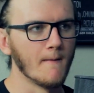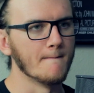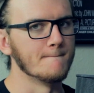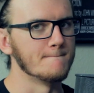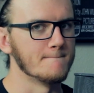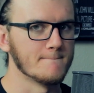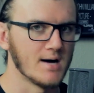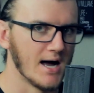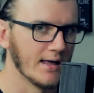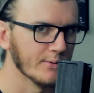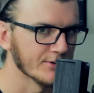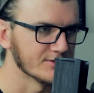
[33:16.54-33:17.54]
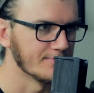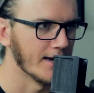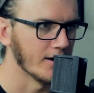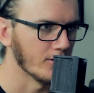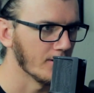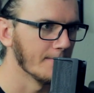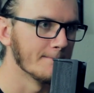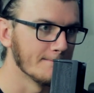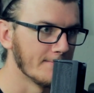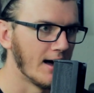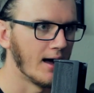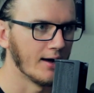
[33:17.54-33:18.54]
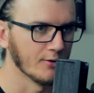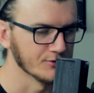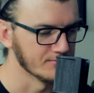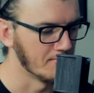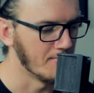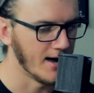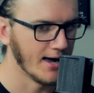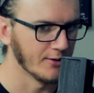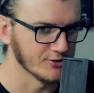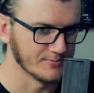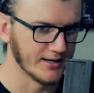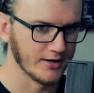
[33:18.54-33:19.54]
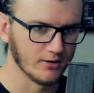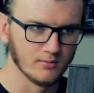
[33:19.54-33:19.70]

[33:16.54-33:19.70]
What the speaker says: miles better. Yeah. Miles better.